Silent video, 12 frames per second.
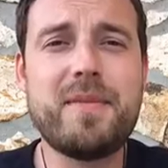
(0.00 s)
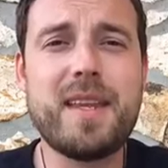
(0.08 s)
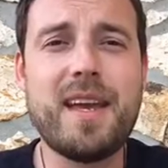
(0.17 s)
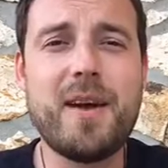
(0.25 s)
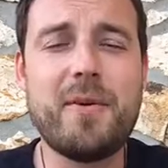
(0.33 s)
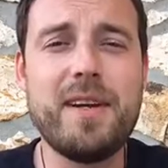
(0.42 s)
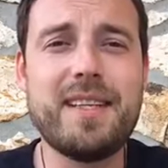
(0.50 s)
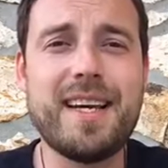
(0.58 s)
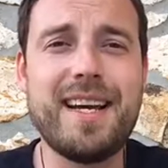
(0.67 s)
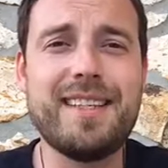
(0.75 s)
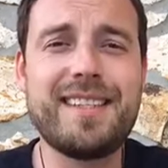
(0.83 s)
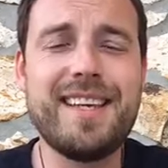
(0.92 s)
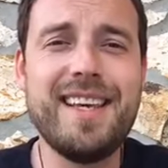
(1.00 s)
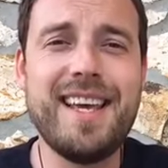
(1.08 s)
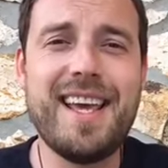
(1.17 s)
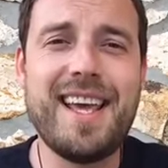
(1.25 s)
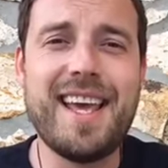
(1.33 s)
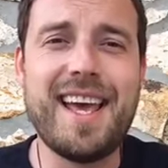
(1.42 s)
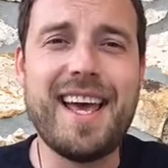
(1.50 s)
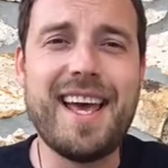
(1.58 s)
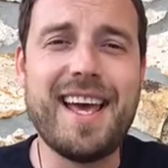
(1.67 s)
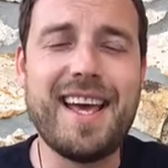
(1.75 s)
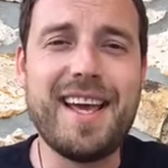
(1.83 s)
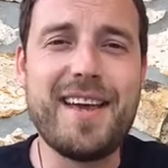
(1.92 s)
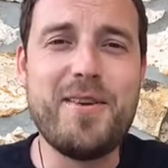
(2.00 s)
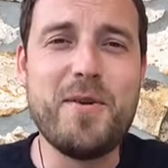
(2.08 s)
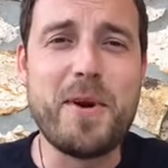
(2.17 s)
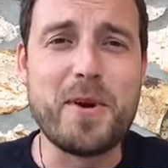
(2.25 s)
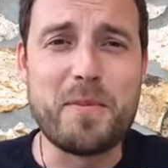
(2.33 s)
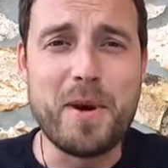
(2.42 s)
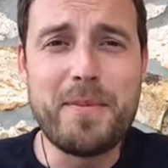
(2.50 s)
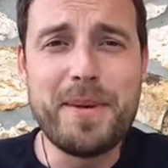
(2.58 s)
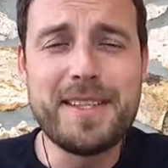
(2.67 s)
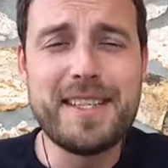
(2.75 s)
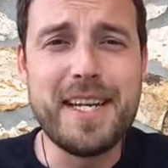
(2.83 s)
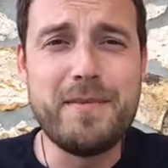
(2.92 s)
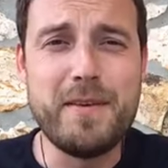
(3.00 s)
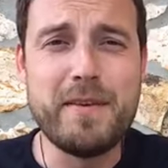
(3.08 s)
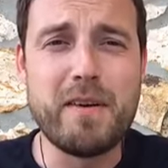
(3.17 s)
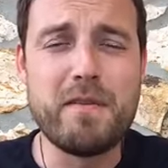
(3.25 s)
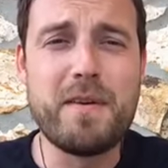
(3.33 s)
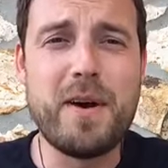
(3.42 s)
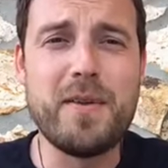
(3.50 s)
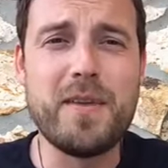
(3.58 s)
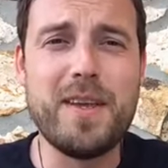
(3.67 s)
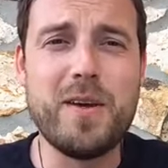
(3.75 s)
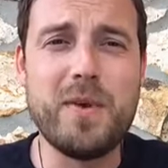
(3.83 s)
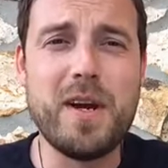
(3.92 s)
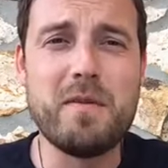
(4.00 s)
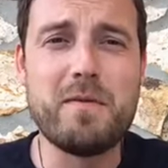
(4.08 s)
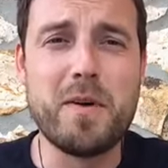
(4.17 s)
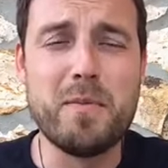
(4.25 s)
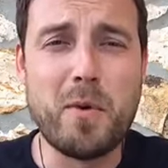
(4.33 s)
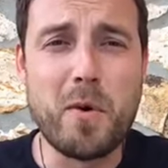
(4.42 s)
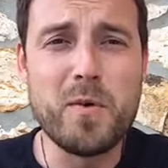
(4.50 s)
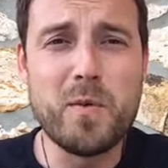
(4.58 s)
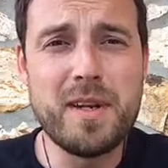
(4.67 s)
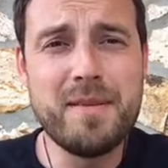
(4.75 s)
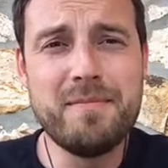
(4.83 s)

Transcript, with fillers: I wanted to ask uh, you about your purpose and if you ever felt that you were here for an important one.